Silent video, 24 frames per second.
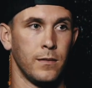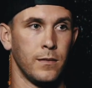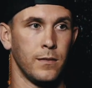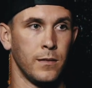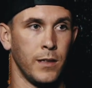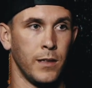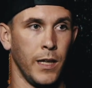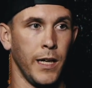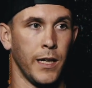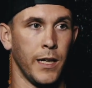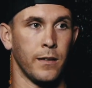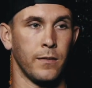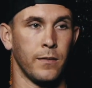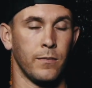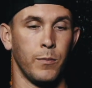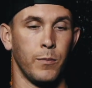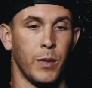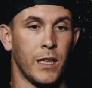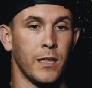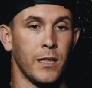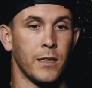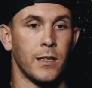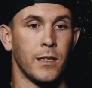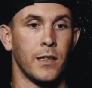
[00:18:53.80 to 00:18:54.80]
Yeah,
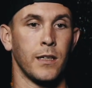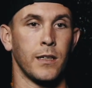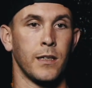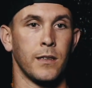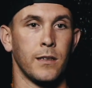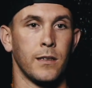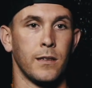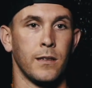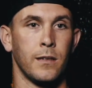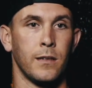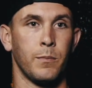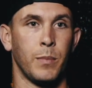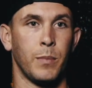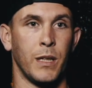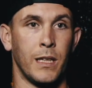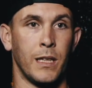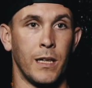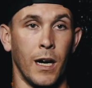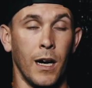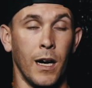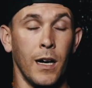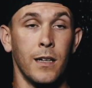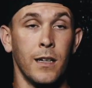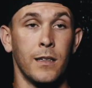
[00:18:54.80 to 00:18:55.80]
because
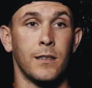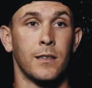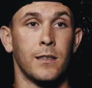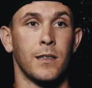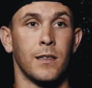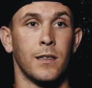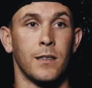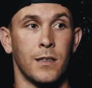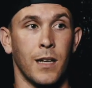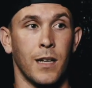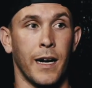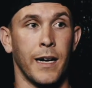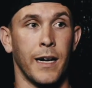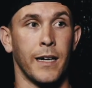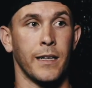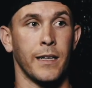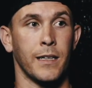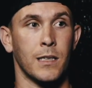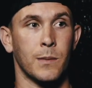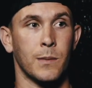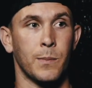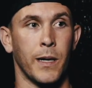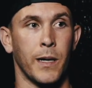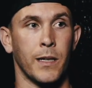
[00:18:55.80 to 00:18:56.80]
society
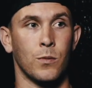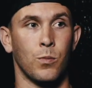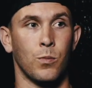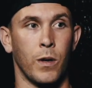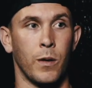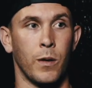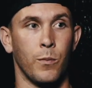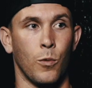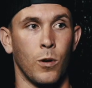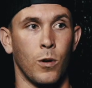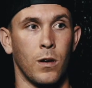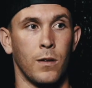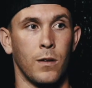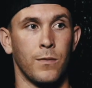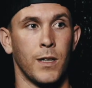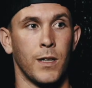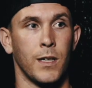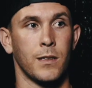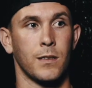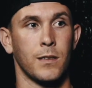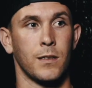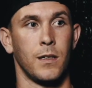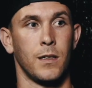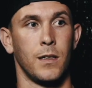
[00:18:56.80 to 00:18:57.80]
expects way more of
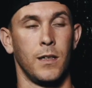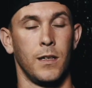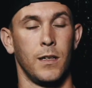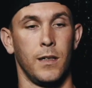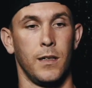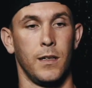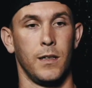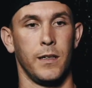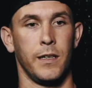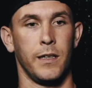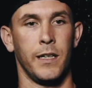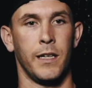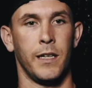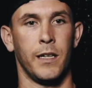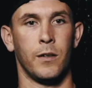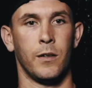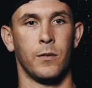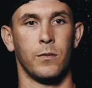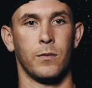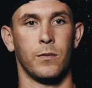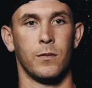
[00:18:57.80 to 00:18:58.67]
us. You know,